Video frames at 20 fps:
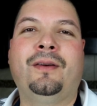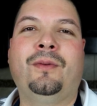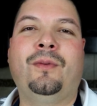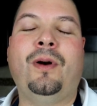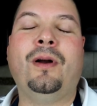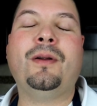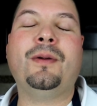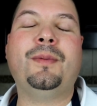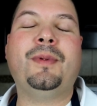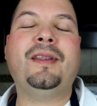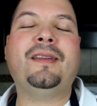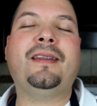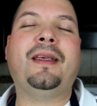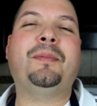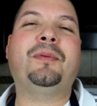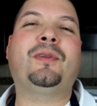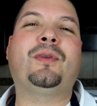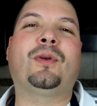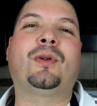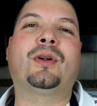Welcome to this
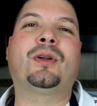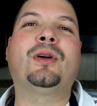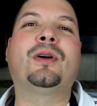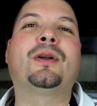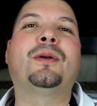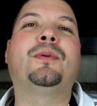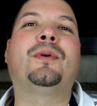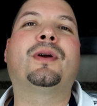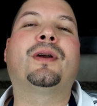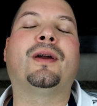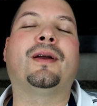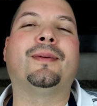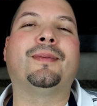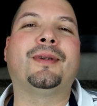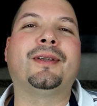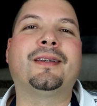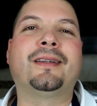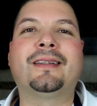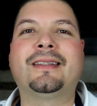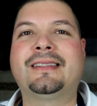episode of Cooking with
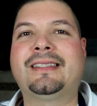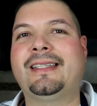Kirby.